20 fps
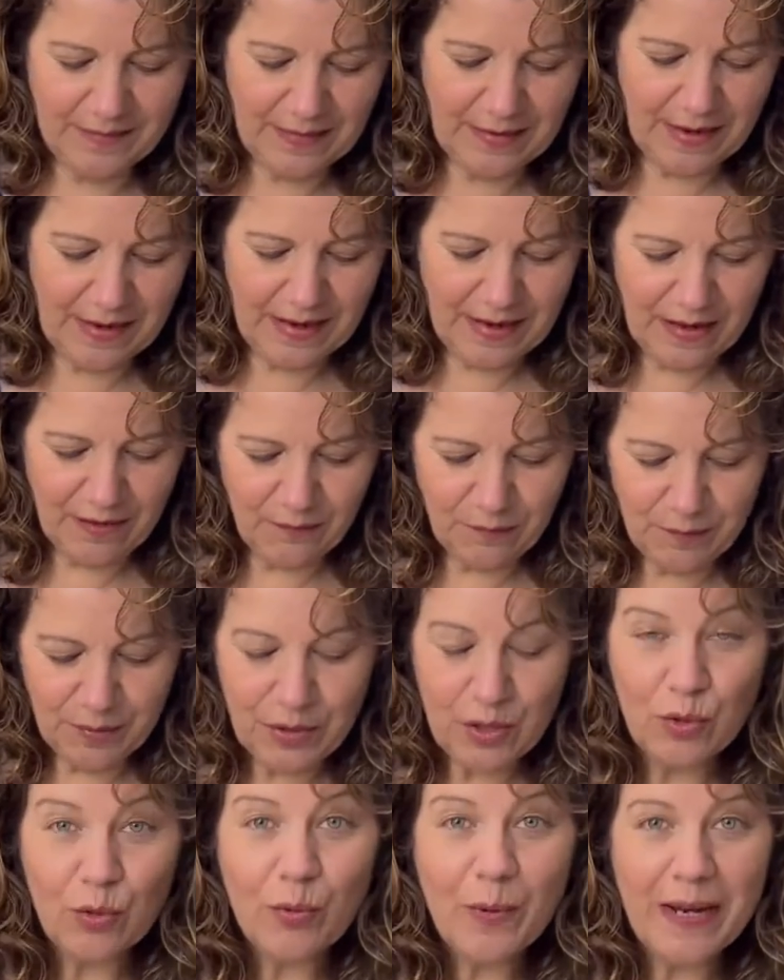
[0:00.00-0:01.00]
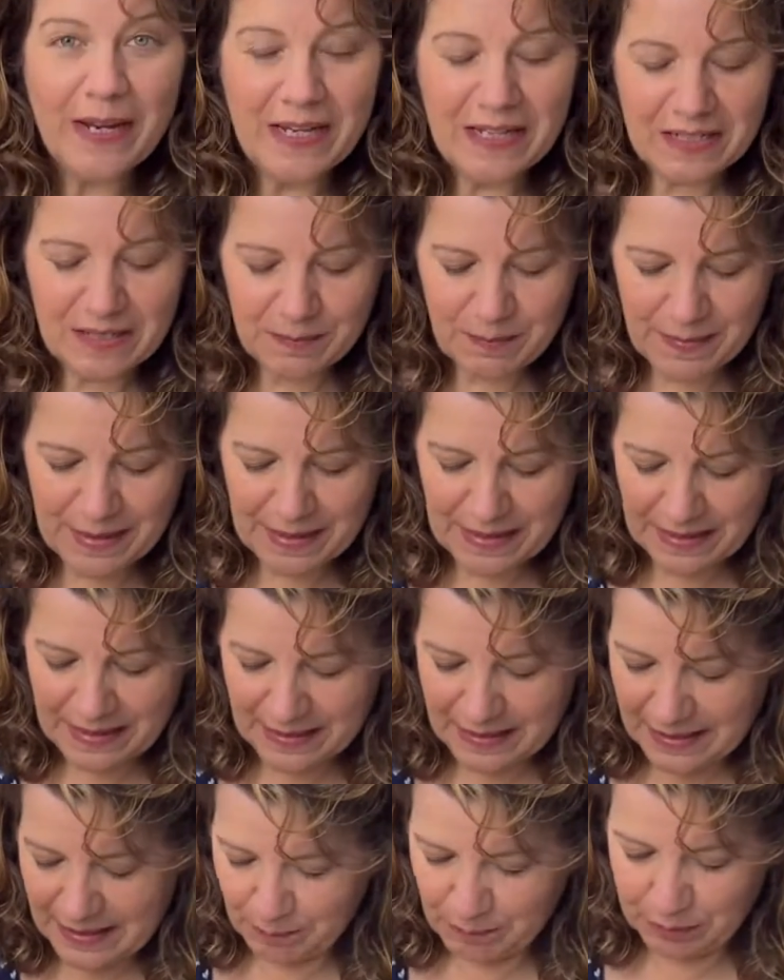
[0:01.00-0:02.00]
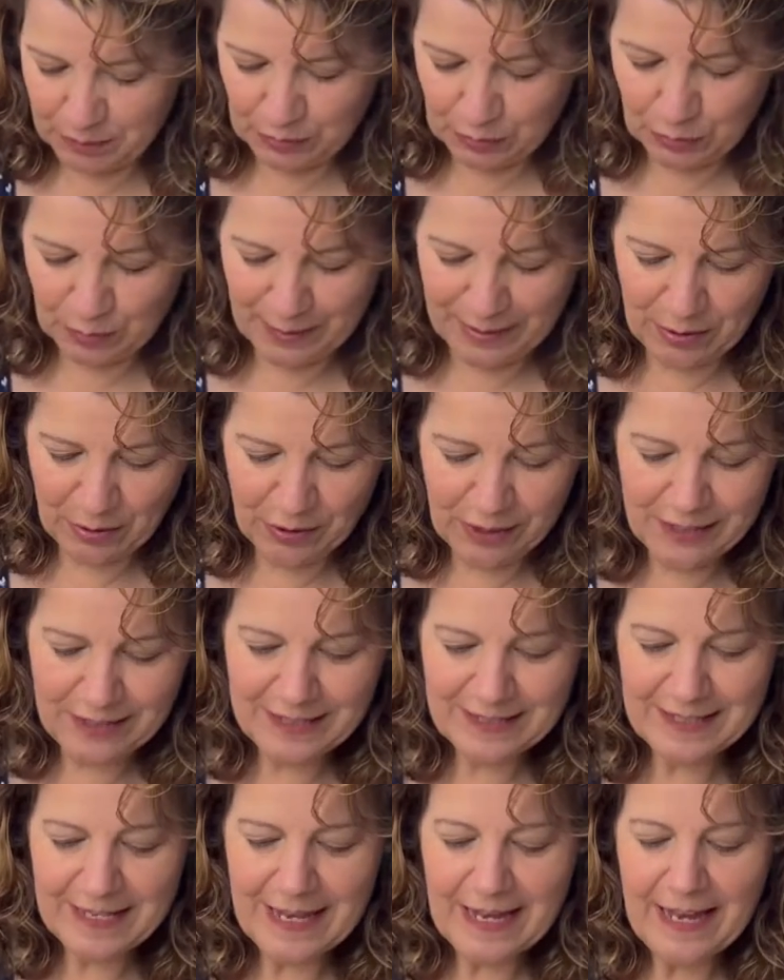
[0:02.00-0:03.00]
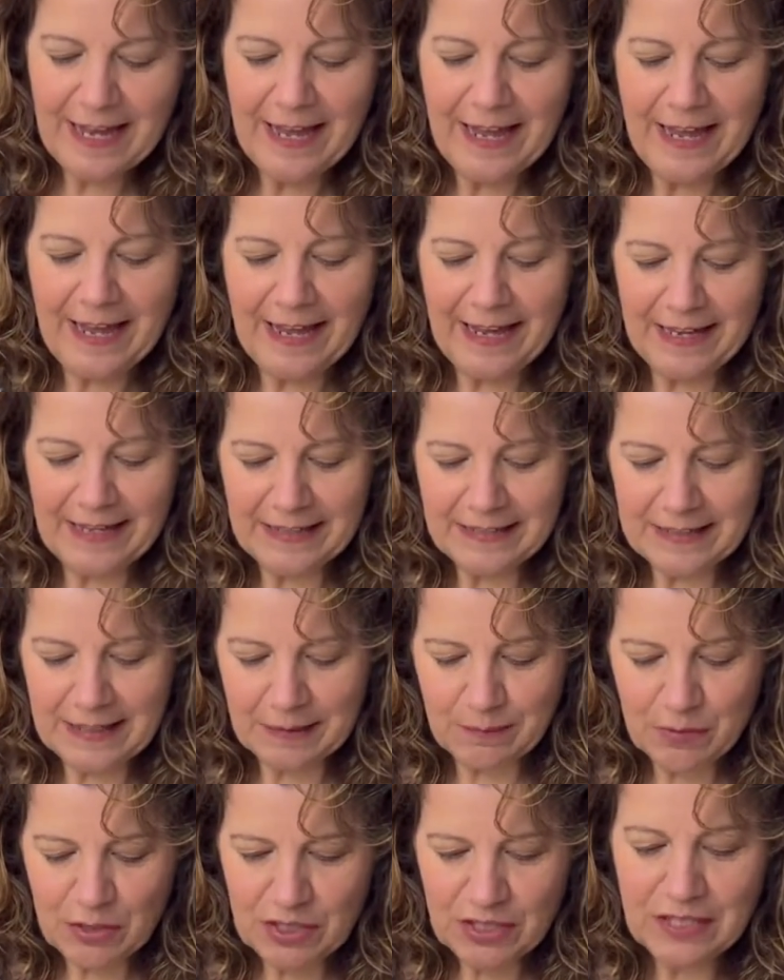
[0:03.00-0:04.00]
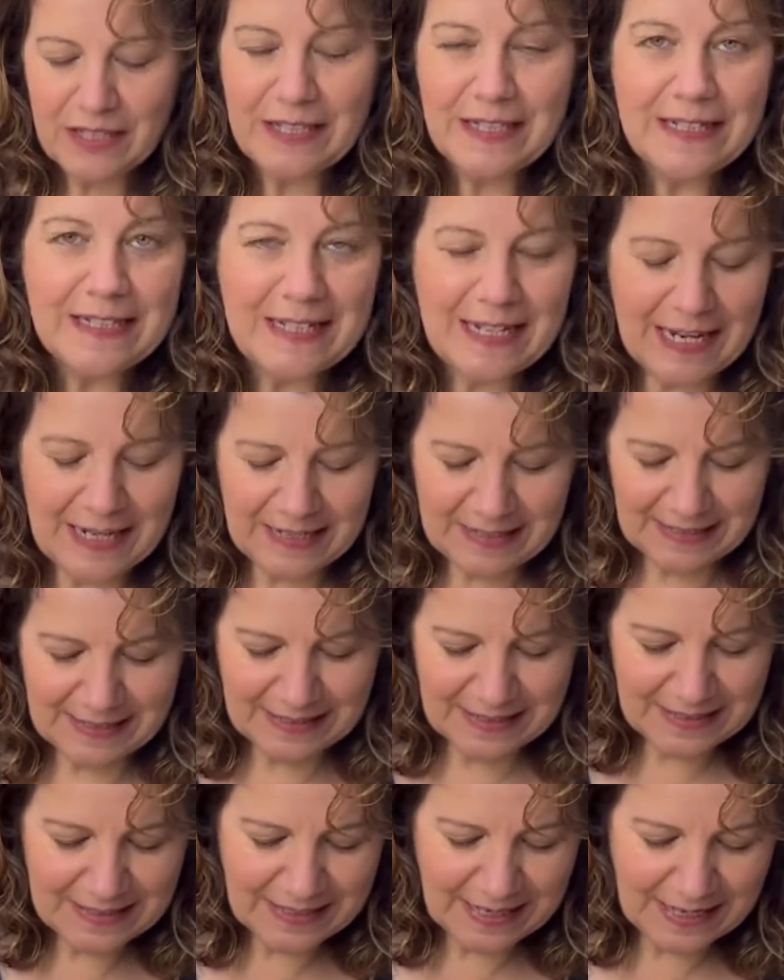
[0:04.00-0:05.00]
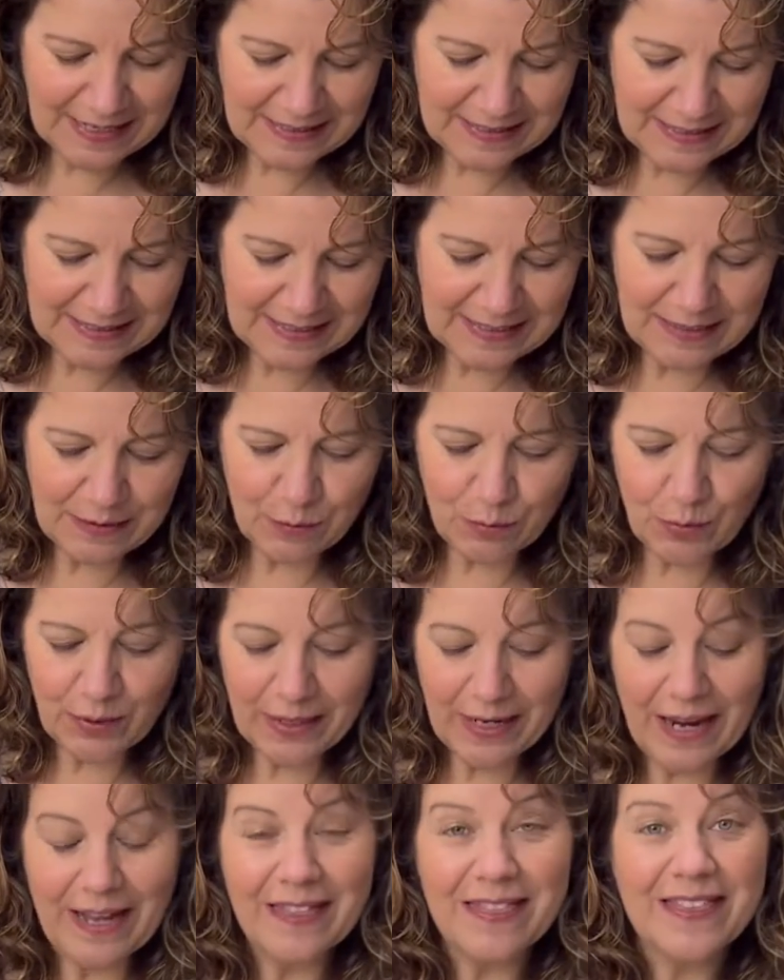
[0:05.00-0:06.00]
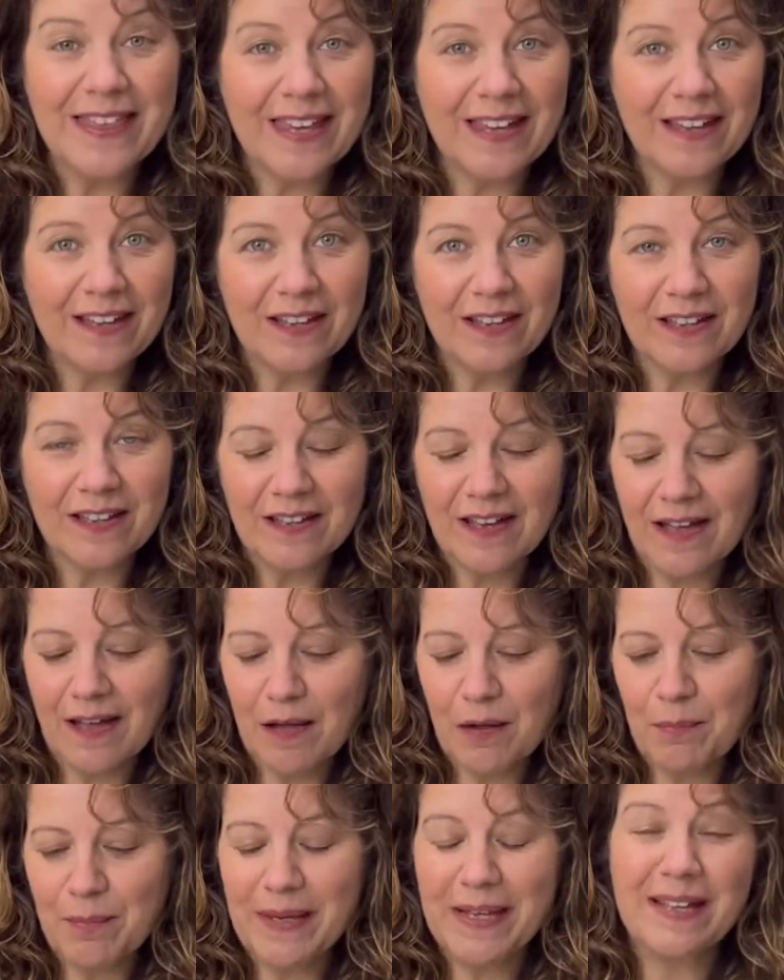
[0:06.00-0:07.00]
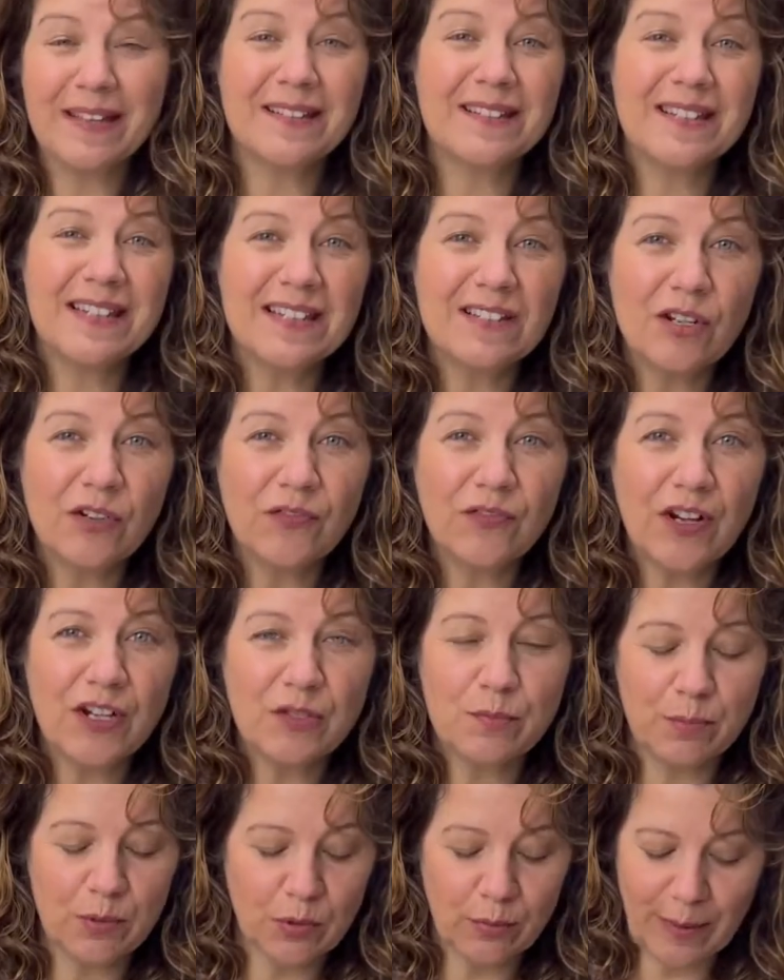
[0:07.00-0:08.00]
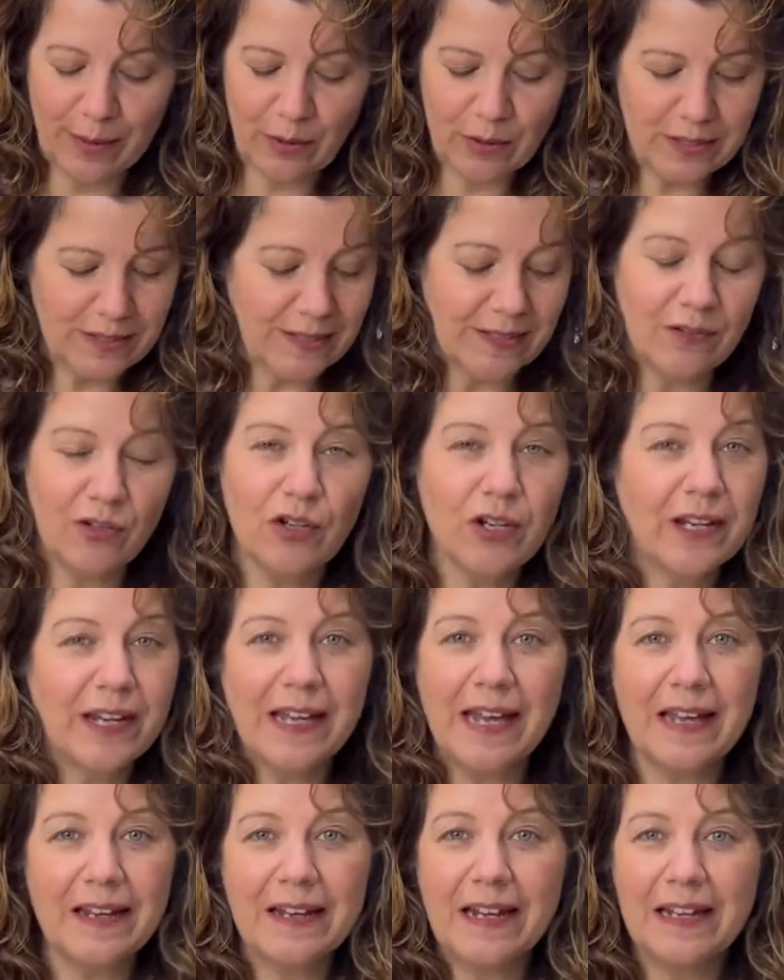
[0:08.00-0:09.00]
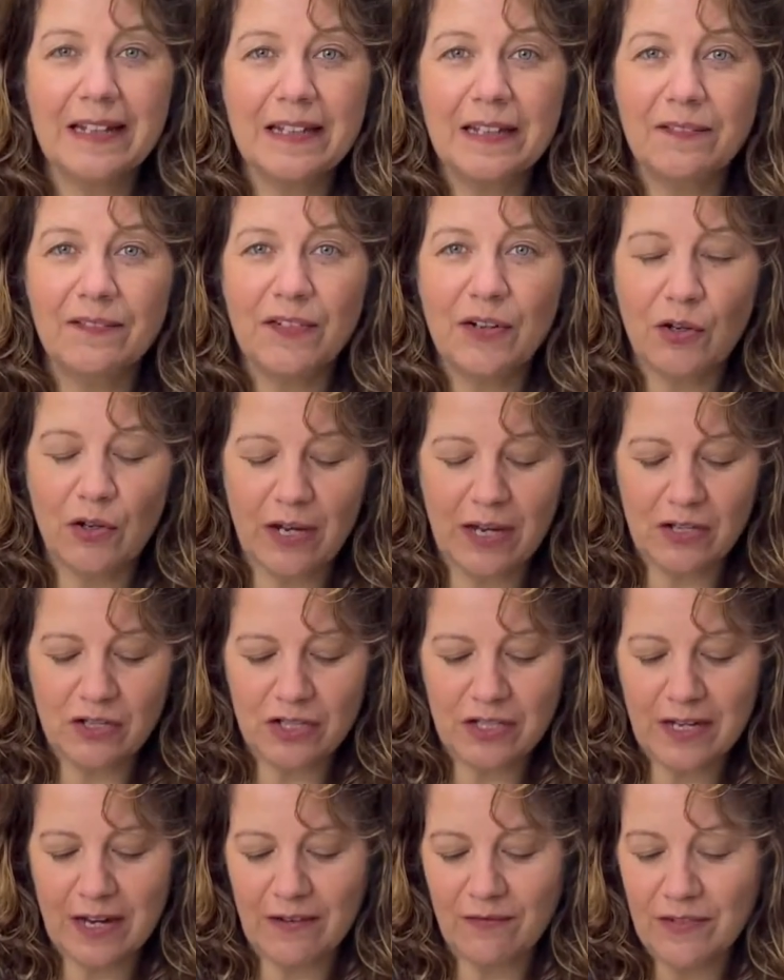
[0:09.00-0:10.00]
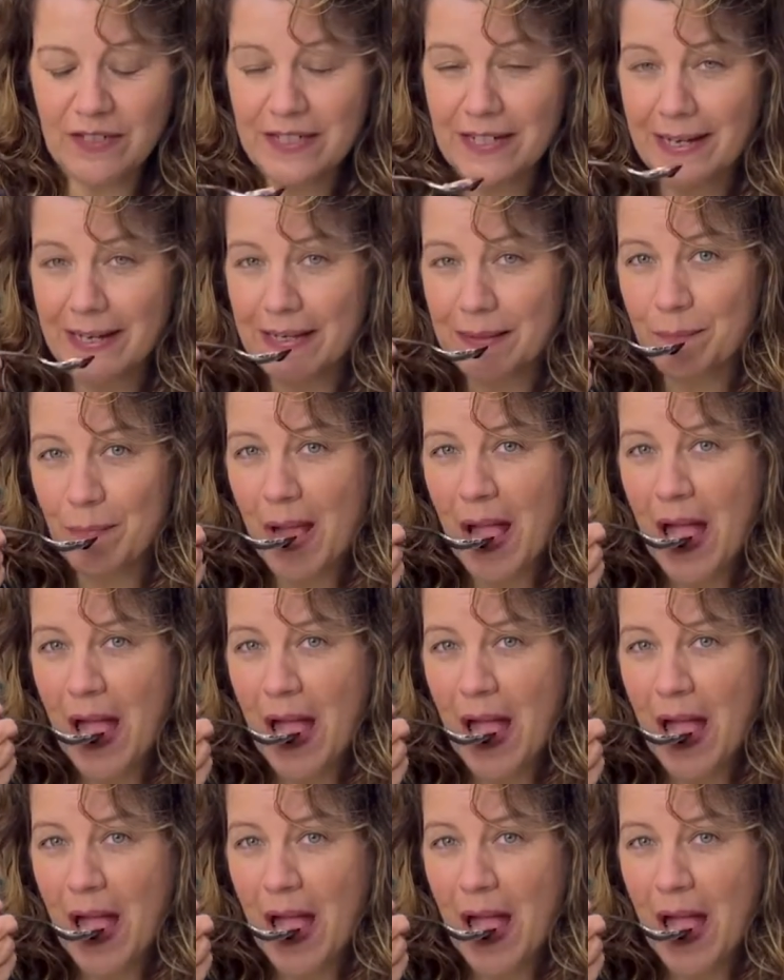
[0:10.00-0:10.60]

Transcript: I have pureed my blueberries and I'm just gonna taste it and see what I think because these are fresh blueberries and you're gonna get a little variation every time.